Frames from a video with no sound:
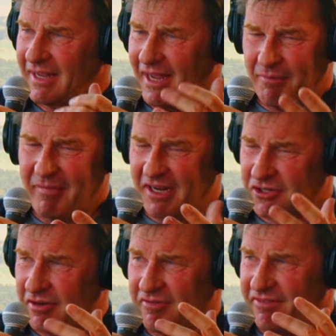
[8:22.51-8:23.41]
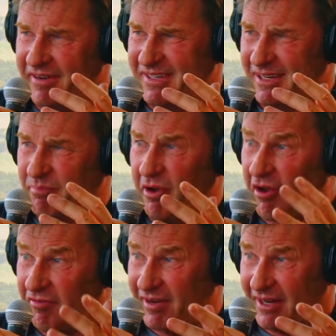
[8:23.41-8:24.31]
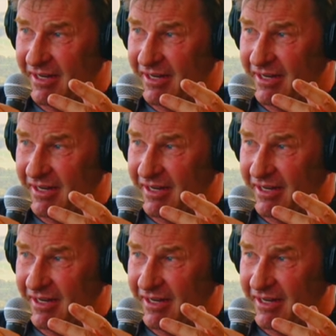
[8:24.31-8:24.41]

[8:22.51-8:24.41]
and make sure it fitted perfectly.